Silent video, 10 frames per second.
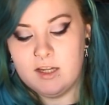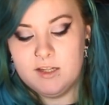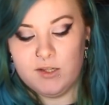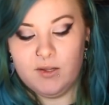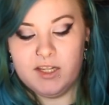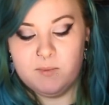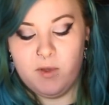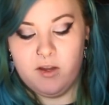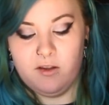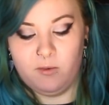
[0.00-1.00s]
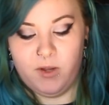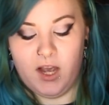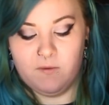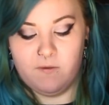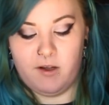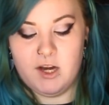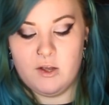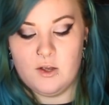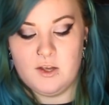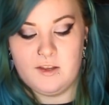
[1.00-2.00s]
So this month we have a very
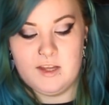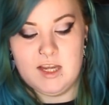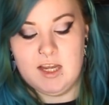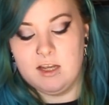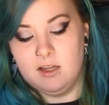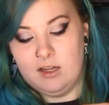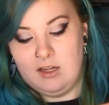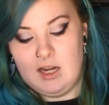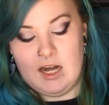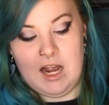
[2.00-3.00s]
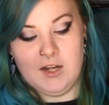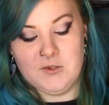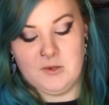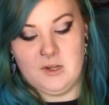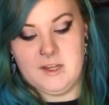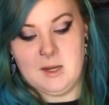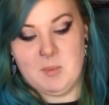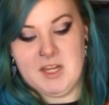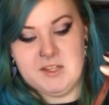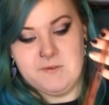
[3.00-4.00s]
earthy, natural looking
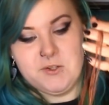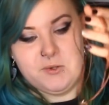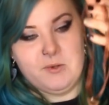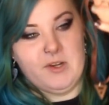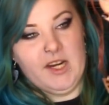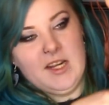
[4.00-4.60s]
piece of jewellery.